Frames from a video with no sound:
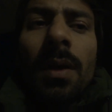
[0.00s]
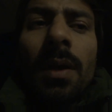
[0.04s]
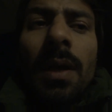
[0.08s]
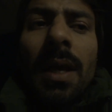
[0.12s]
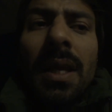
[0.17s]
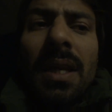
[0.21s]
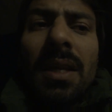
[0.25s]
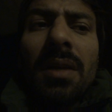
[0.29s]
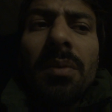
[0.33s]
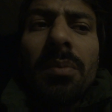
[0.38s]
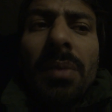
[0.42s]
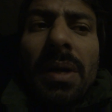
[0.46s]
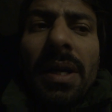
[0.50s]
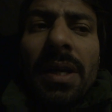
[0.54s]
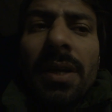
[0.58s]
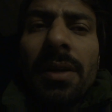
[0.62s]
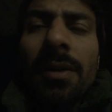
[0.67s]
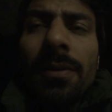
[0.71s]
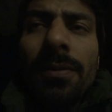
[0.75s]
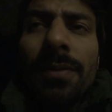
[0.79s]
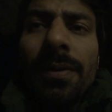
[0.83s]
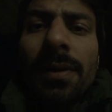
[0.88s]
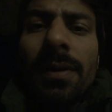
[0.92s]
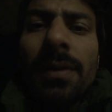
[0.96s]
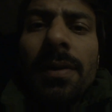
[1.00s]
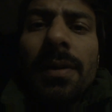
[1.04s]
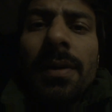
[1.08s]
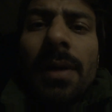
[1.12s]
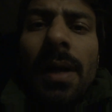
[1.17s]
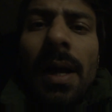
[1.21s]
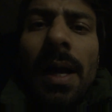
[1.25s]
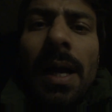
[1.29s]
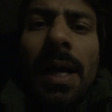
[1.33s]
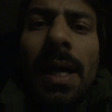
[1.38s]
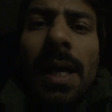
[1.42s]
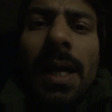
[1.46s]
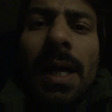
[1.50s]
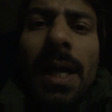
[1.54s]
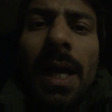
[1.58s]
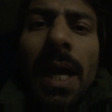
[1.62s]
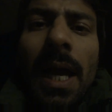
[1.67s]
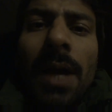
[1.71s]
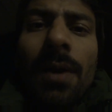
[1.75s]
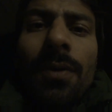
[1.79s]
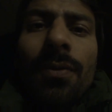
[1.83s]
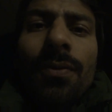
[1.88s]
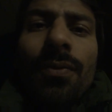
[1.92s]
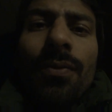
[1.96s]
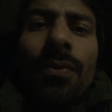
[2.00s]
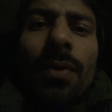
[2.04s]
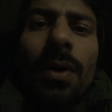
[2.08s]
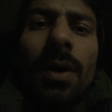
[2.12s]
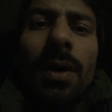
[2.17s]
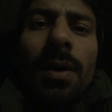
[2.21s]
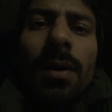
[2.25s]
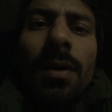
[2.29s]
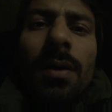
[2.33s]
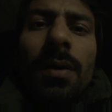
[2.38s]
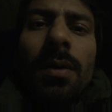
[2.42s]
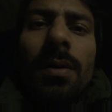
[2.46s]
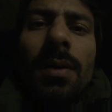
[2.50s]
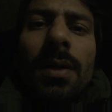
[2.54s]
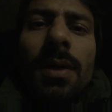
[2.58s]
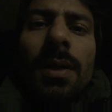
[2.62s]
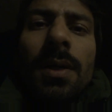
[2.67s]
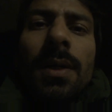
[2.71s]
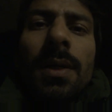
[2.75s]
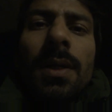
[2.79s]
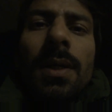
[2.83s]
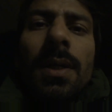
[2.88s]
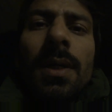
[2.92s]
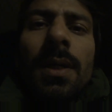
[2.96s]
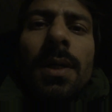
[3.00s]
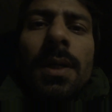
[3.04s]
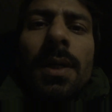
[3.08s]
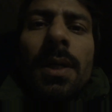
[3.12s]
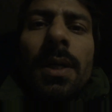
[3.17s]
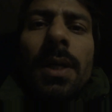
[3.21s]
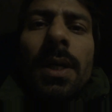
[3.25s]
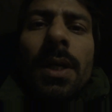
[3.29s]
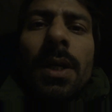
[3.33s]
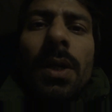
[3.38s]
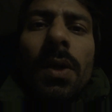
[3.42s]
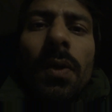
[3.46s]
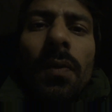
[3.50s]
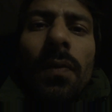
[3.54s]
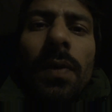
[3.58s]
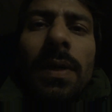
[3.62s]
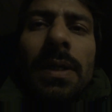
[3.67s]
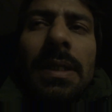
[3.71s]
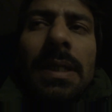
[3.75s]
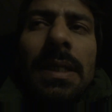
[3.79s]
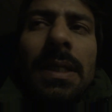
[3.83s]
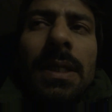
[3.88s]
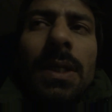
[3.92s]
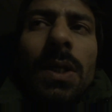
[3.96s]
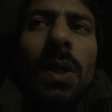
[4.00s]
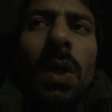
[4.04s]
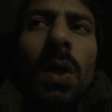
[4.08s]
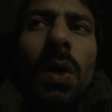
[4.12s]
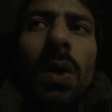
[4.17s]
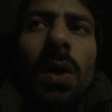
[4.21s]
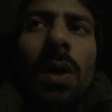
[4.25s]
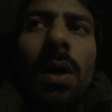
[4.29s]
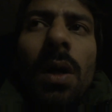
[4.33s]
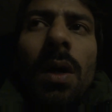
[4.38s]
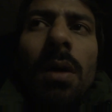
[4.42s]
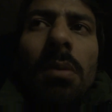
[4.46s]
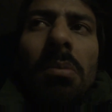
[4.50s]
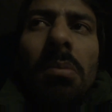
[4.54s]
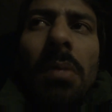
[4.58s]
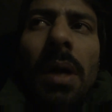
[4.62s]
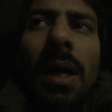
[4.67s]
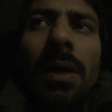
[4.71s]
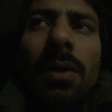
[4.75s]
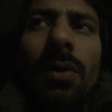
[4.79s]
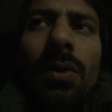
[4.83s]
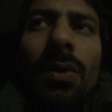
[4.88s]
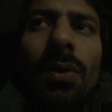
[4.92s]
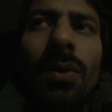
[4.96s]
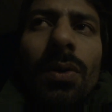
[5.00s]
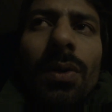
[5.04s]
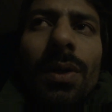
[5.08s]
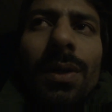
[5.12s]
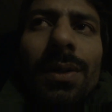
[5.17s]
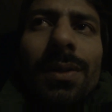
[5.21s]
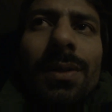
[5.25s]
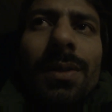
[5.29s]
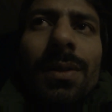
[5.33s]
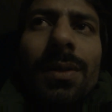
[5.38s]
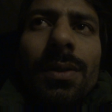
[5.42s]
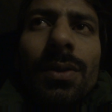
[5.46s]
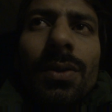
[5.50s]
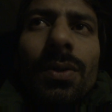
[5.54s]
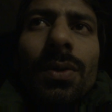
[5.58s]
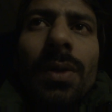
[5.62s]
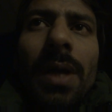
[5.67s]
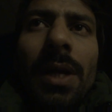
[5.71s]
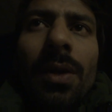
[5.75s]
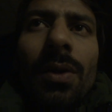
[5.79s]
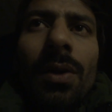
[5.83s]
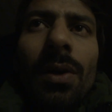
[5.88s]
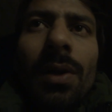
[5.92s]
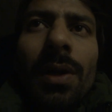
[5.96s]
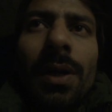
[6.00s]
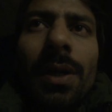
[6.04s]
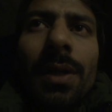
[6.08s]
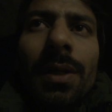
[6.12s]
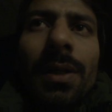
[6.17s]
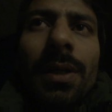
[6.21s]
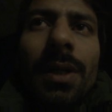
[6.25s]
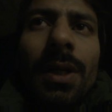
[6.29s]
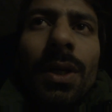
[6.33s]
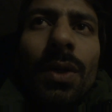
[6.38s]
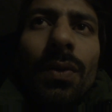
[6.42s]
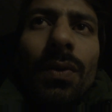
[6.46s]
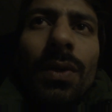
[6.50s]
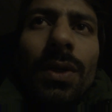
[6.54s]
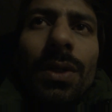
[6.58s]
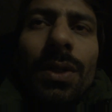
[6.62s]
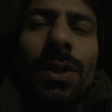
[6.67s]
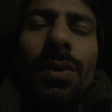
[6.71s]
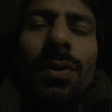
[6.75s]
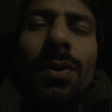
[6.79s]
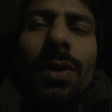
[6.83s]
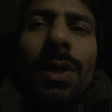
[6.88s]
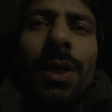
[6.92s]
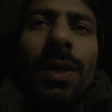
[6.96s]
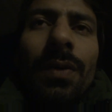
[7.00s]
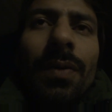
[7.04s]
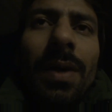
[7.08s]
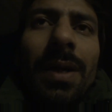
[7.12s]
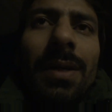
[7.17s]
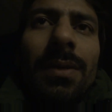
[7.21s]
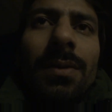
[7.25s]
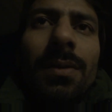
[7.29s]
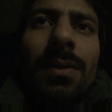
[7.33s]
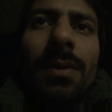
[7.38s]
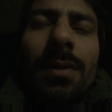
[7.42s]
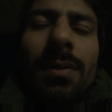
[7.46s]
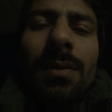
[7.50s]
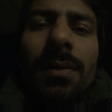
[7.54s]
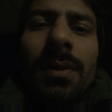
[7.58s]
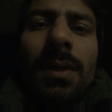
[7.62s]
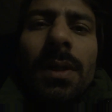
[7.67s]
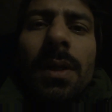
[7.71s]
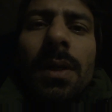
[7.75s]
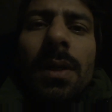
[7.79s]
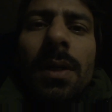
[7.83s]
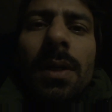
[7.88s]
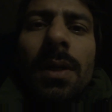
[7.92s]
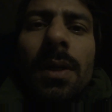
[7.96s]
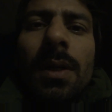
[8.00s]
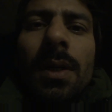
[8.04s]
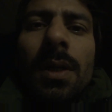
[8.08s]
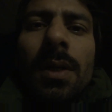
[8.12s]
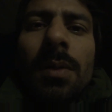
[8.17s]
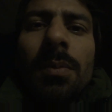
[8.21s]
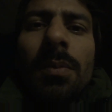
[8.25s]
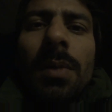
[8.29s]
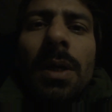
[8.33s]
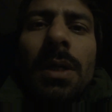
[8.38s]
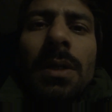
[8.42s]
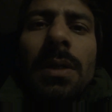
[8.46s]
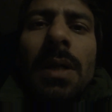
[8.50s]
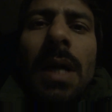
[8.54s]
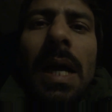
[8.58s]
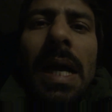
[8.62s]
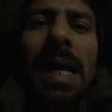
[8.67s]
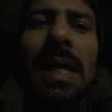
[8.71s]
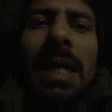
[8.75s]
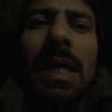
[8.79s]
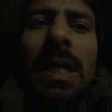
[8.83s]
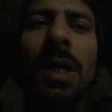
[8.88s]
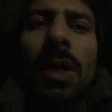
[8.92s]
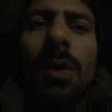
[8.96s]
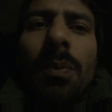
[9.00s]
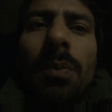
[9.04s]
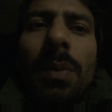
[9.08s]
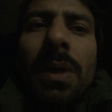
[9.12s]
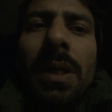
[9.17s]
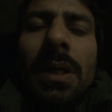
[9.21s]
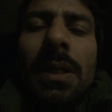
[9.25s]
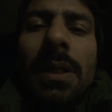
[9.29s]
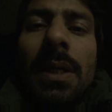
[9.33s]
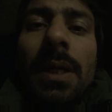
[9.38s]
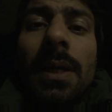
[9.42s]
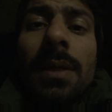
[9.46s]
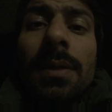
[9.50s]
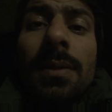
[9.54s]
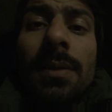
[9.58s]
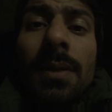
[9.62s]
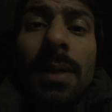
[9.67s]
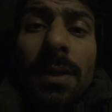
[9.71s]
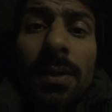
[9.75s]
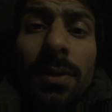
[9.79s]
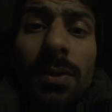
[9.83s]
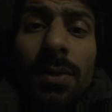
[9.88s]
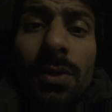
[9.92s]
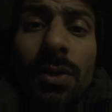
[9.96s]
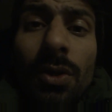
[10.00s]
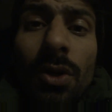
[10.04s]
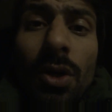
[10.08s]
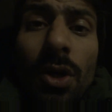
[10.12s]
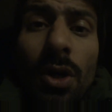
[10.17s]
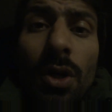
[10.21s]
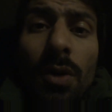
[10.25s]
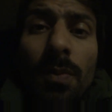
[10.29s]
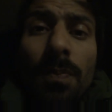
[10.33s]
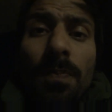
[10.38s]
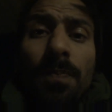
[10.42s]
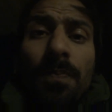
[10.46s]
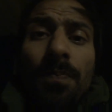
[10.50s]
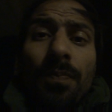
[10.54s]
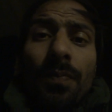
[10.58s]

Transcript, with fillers: and in medical field I have uh, innovated or I don't know is should I call it innovation or invention but I have made a stethoscope